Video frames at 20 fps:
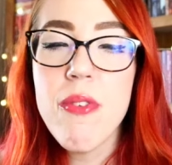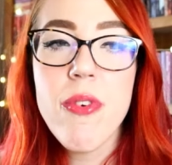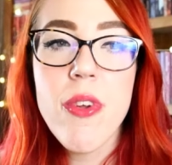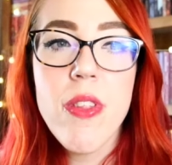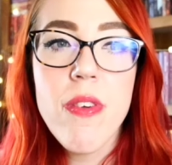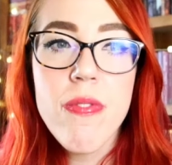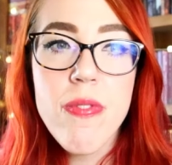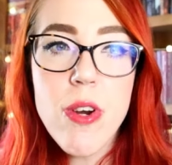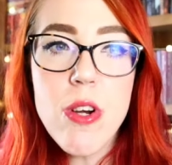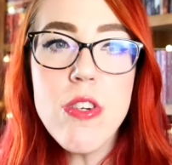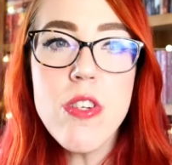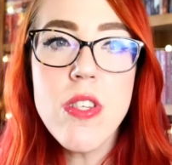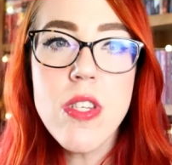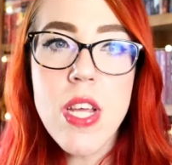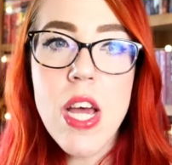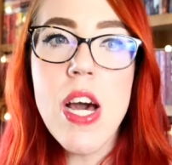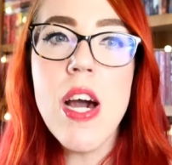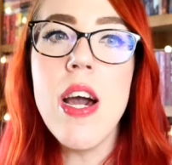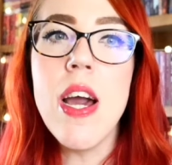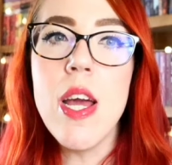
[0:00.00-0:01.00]
And for the
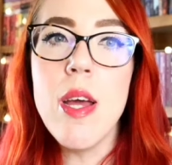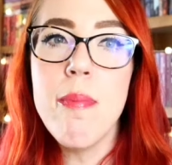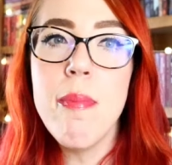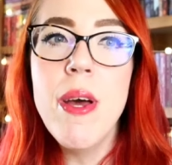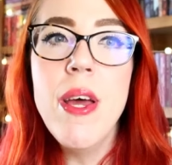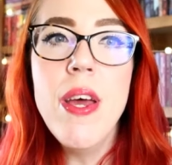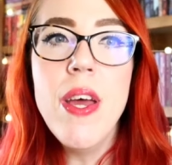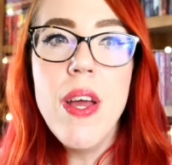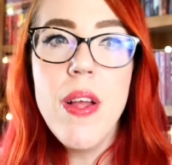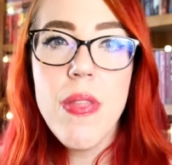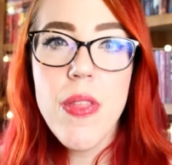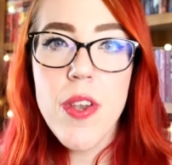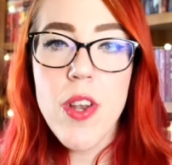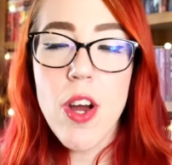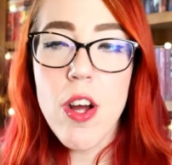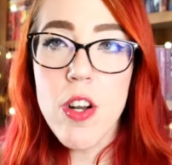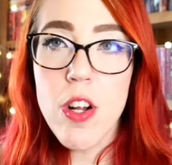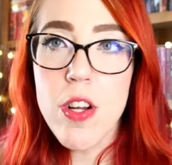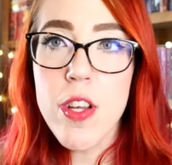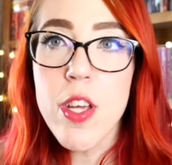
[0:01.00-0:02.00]
first time,
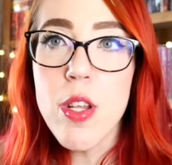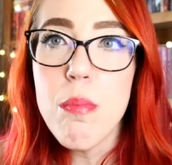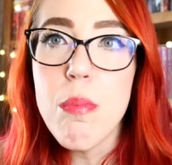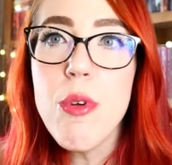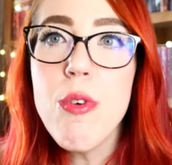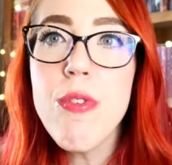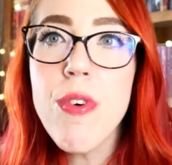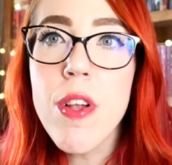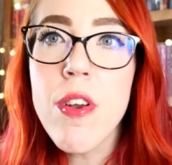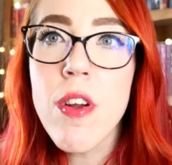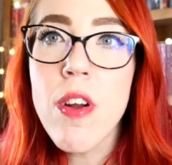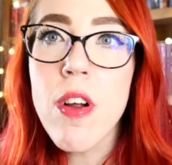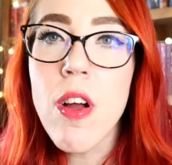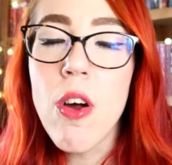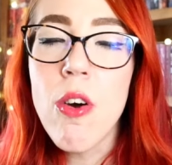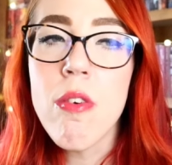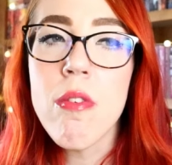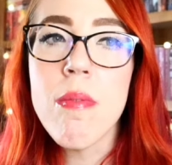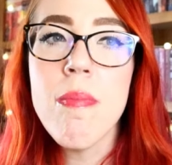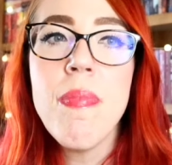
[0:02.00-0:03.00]
the daughter can move on
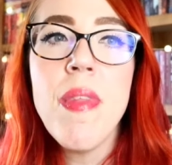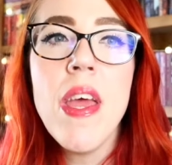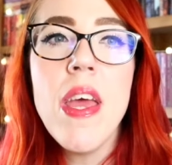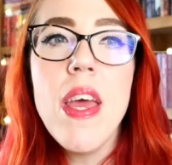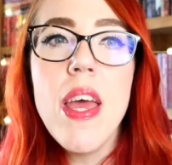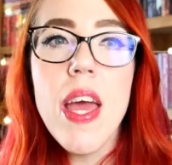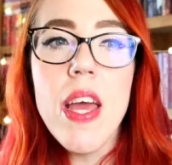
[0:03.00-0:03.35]
her own,